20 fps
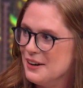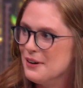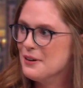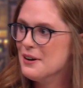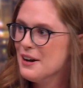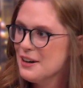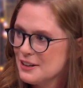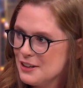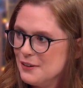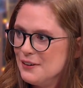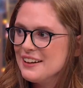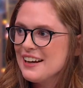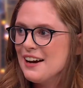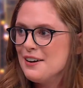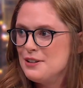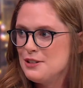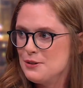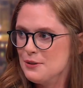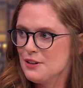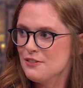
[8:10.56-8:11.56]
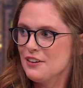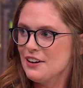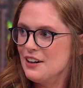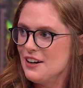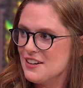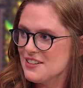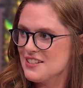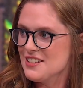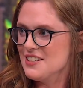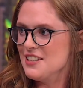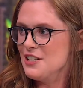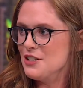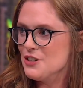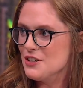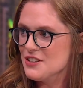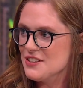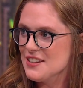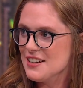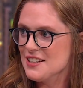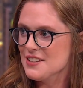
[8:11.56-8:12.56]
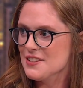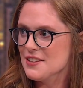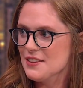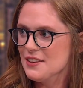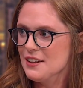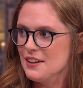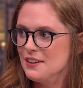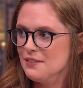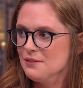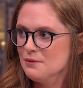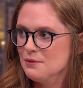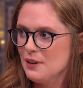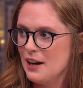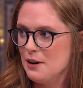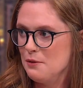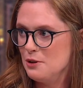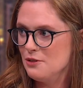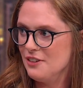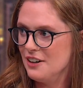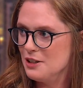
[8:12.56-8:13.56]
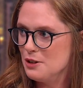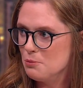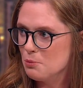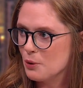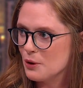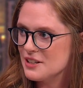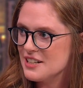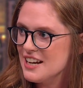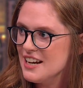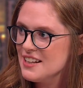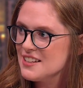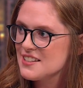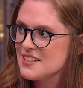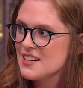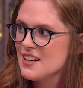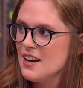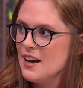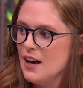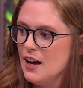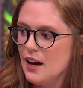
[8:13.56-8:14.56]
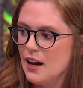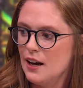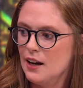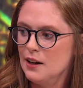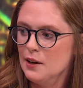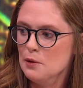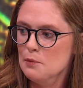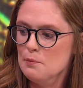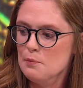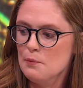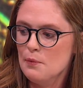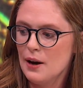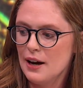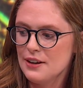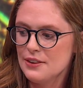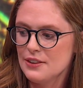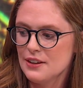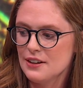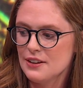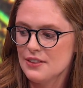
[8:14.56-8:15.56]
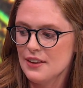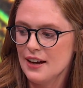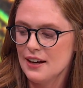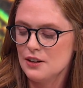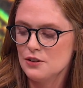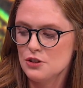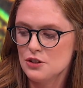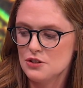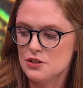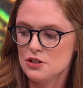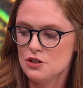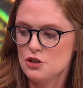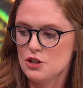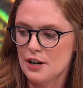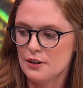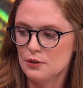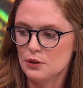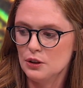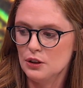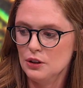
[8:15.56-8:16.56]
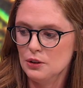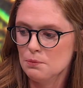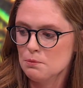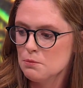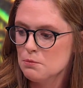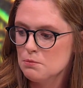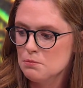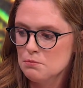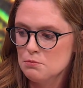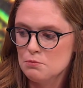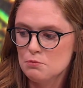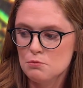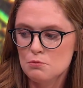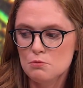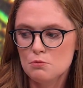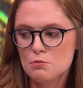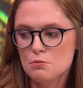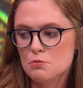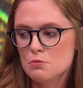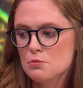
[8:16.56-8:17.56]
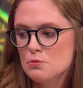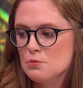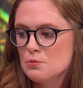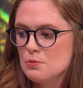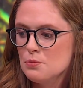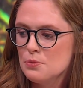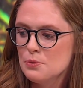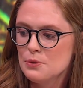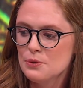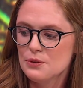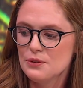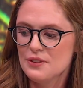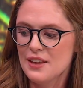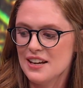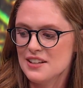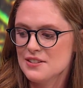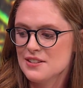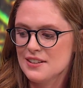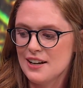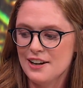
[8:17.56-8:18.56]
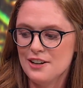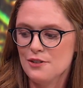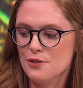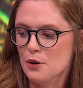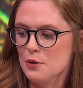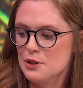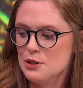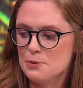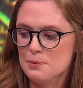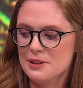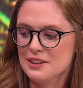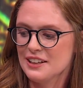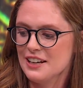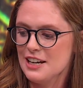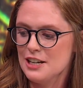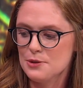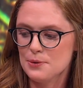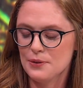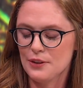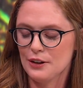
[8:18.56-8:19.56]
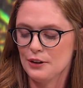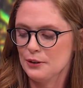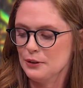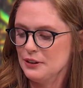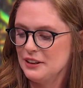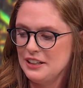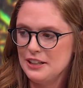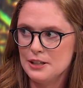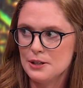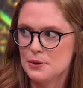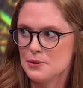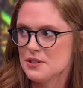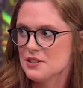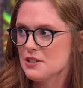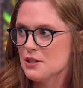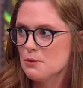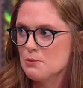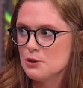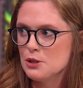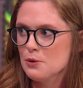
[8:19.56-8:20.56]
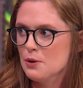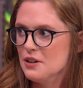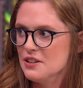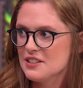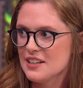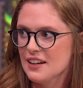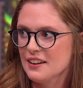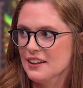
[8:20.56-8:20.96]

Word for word: you know, going out and doing very ostentatious things that they I would find in poor taste. Um, I think that just in general, that's kind of always been the case with like early ecosystems. You always